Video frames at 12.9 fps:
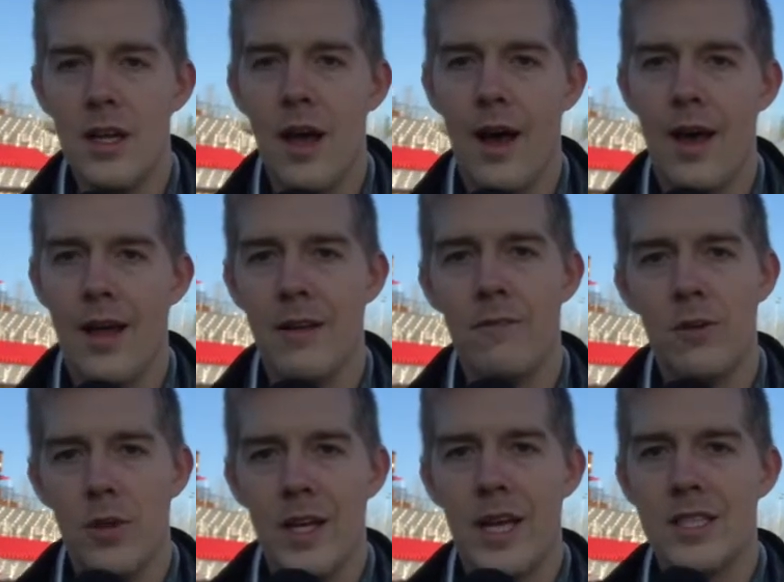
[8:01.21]
If
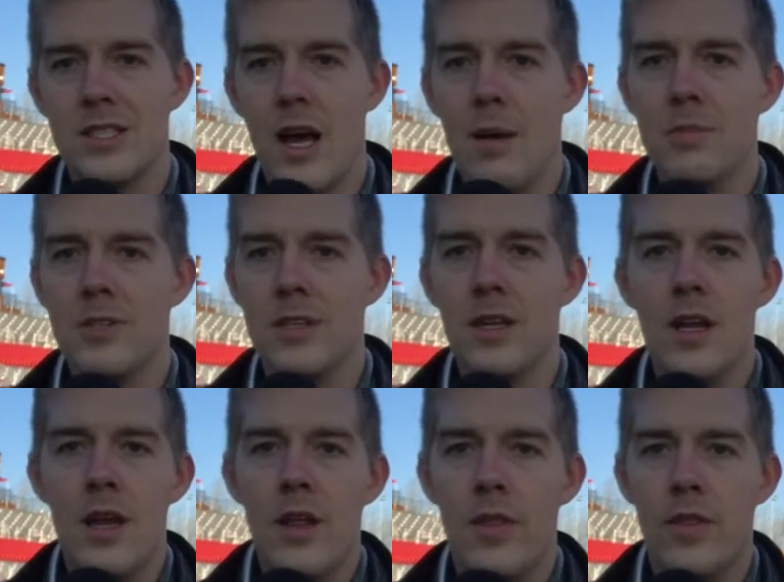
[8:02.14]
you look at Thompson,
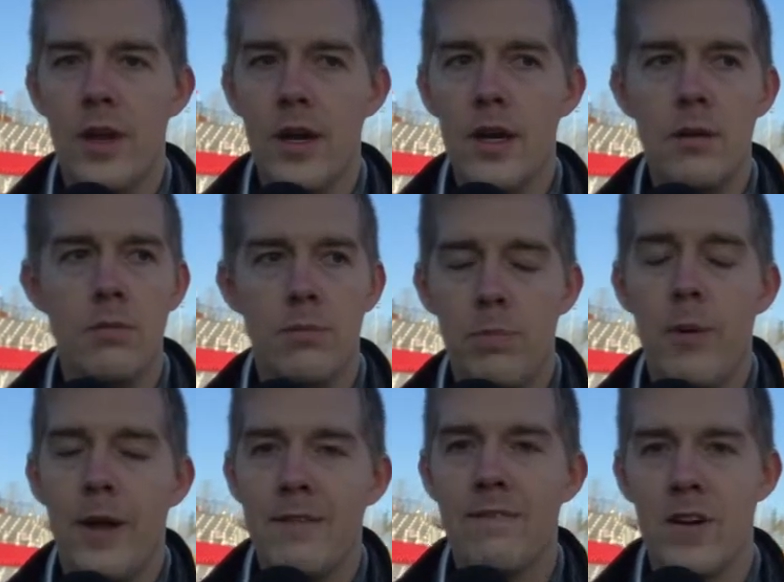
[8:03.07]
they're
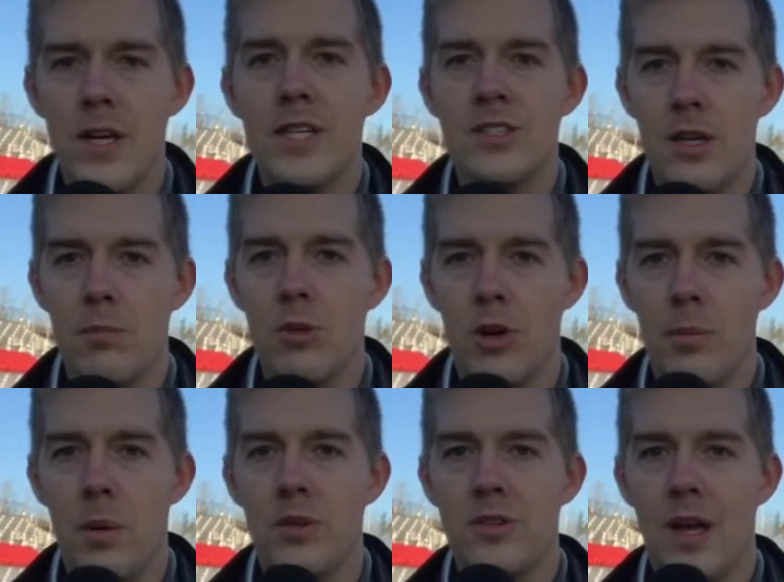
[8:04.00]
playing very similar on
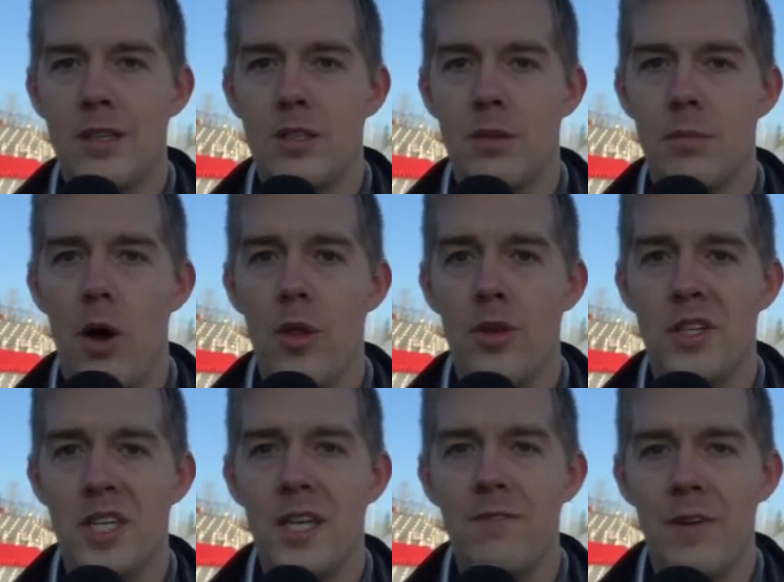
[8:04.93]
both sides of the ball. Their
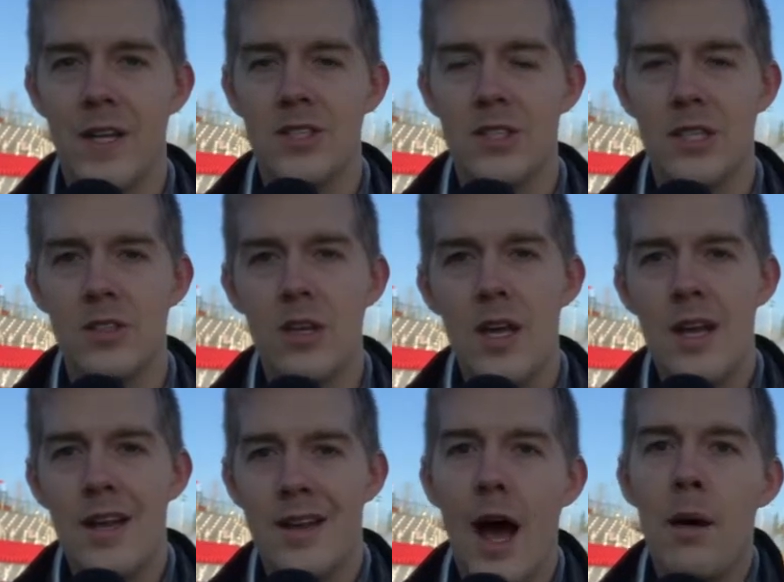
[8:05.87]
defense has
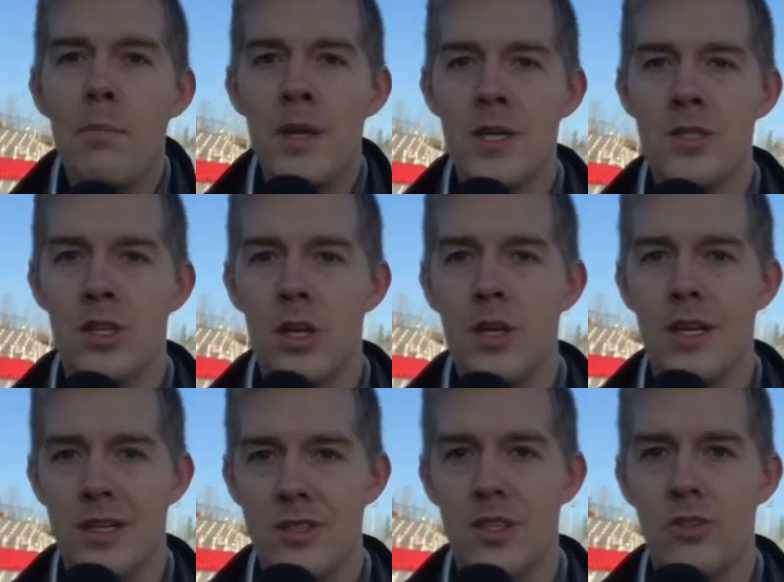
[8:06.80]
not been as good
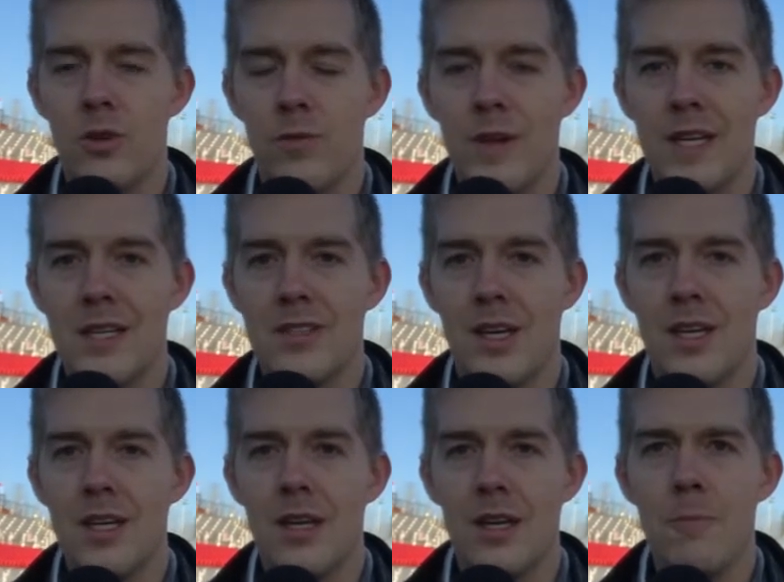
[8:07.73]
as Central Phoenix
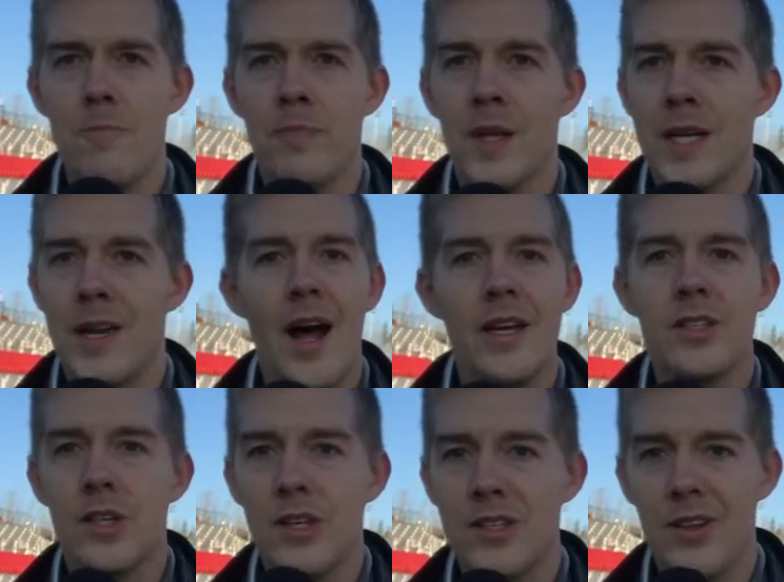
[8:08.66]
City and not
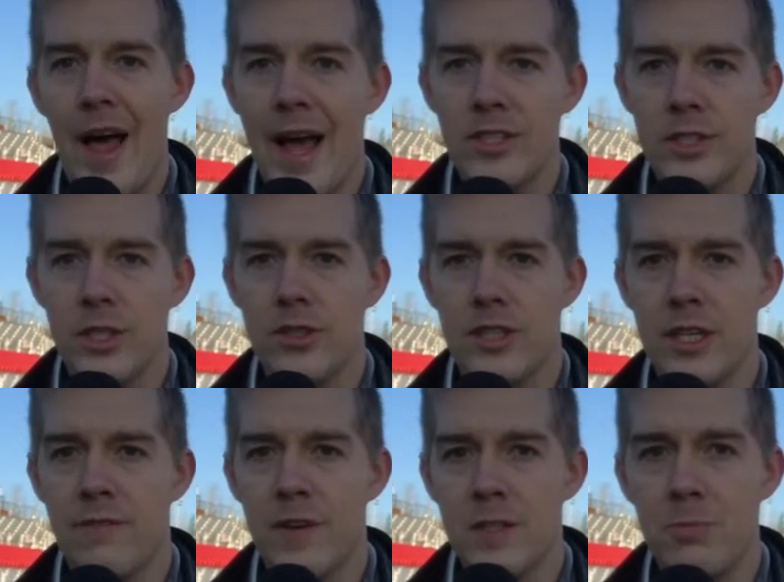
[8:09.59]
as good as last year's
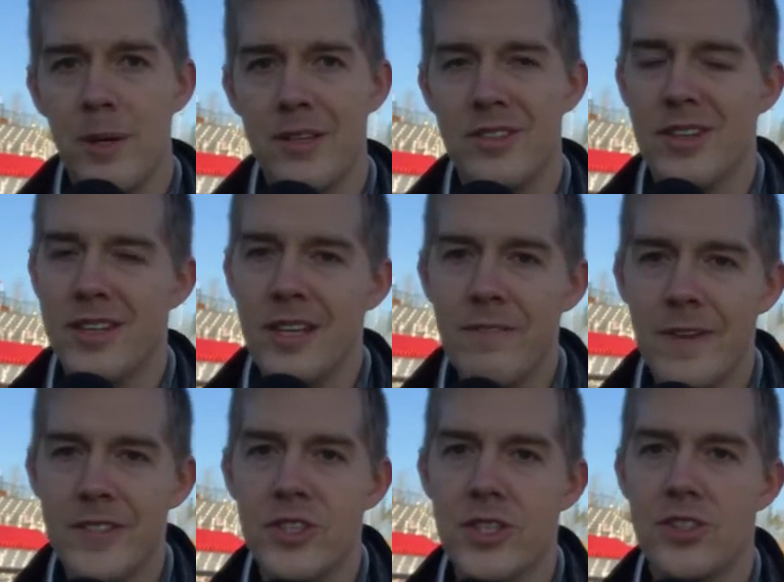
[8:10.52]
defense, but it's a
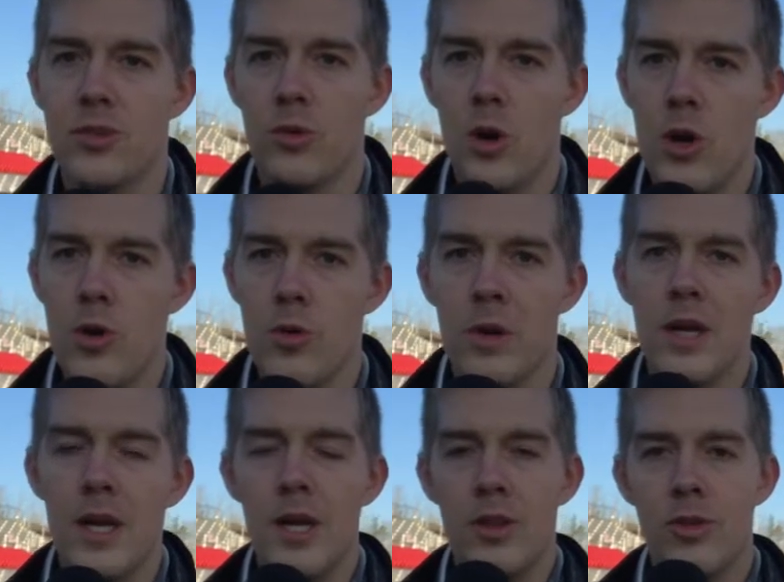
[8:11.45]
defense that's grown
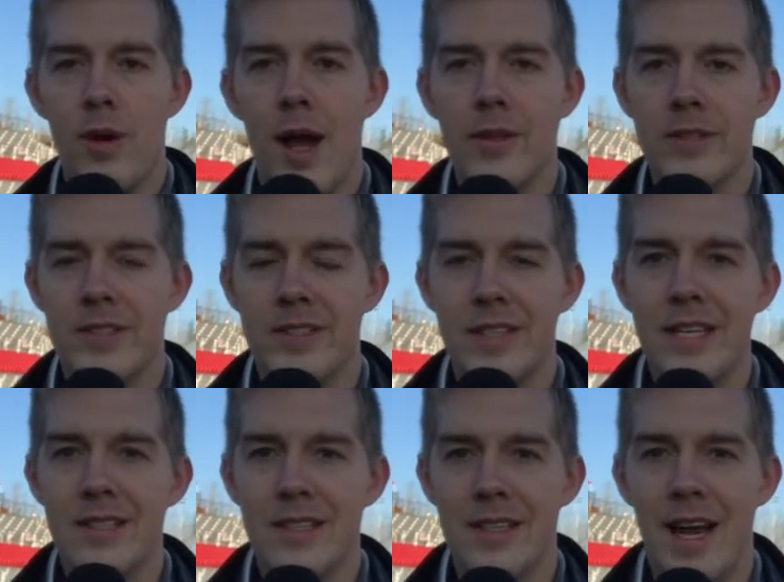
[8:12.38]
throughout the
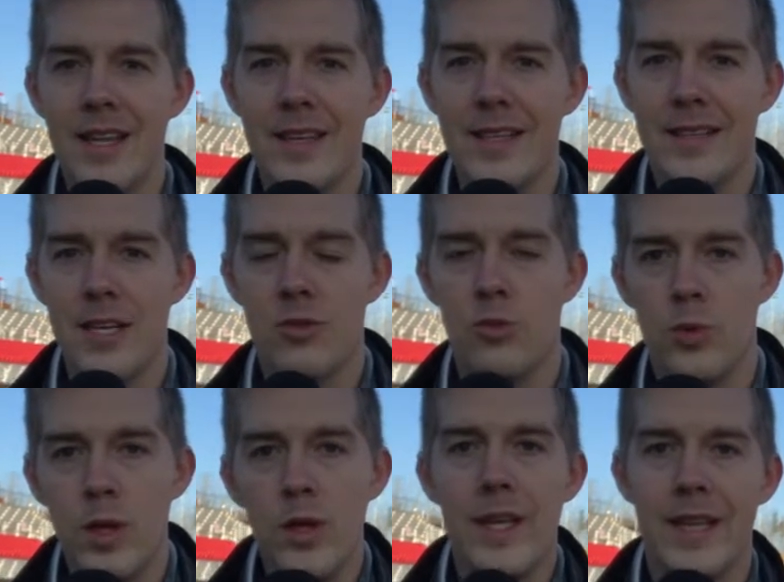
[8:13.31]
season, and I think that's
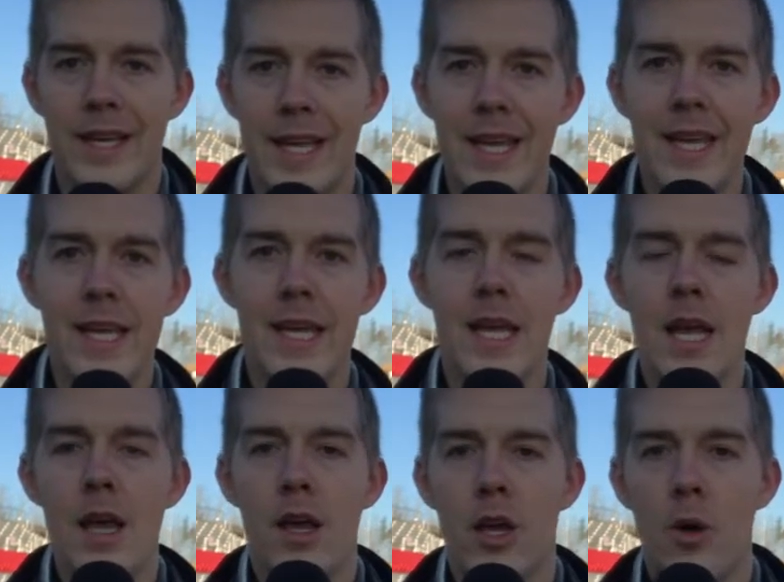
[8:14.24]
really the key
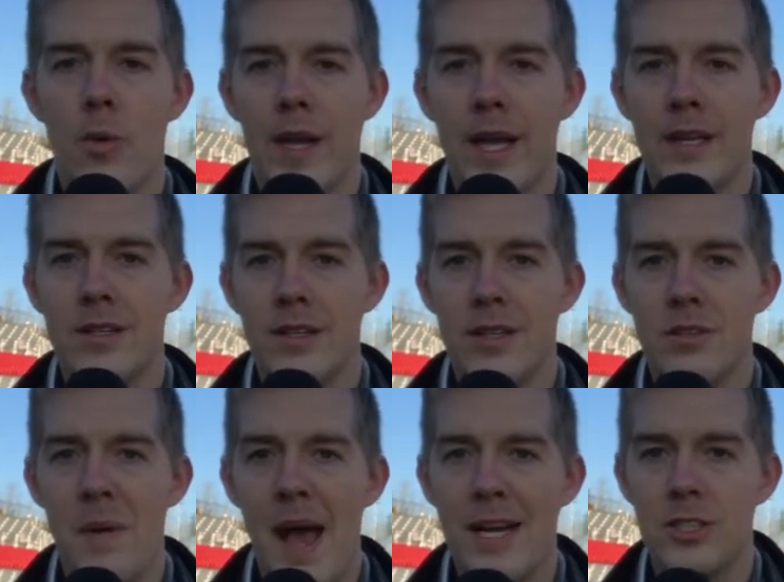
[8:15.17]
going into this
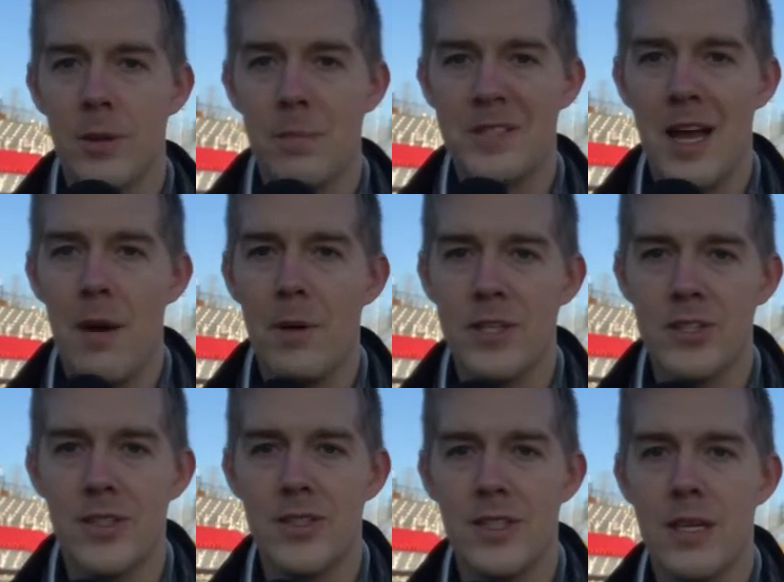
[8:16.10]
matchup, is how much
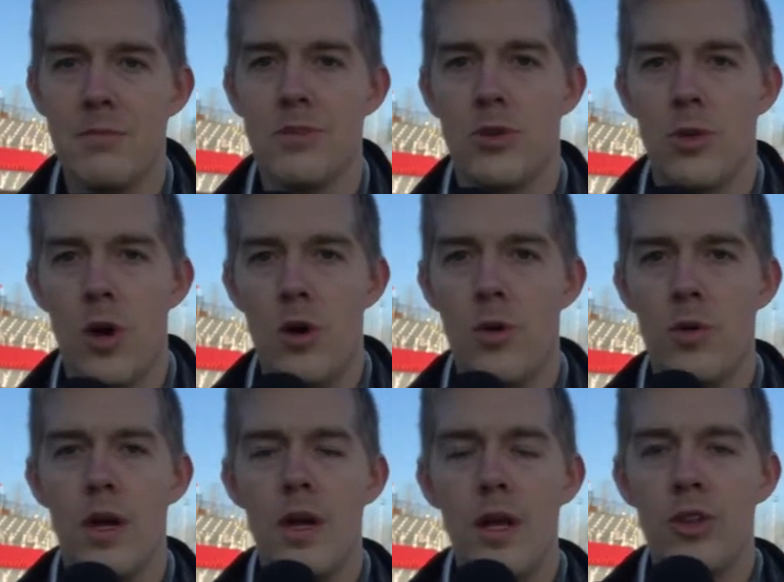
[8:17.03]
this team's
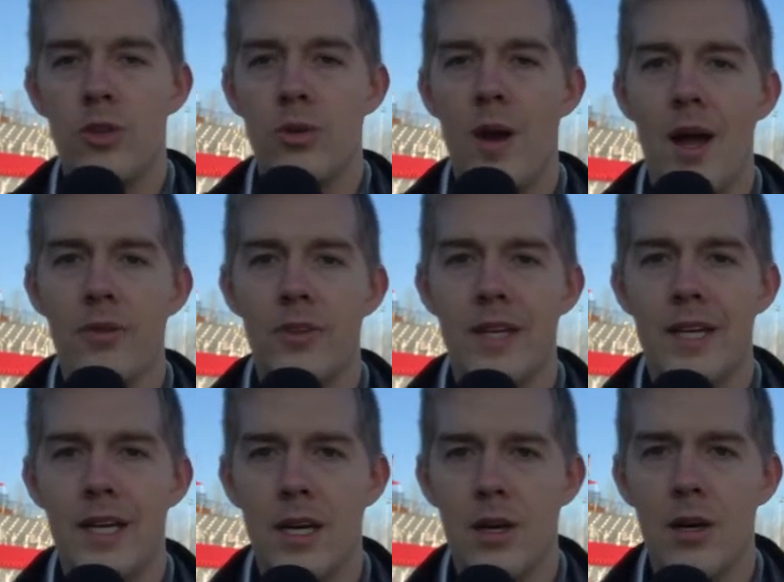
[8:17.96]
grown throughout the
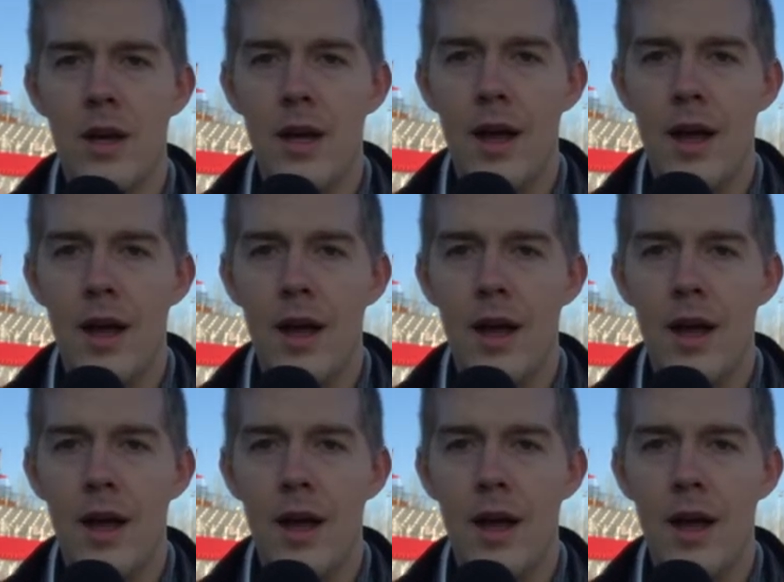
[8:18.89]
year.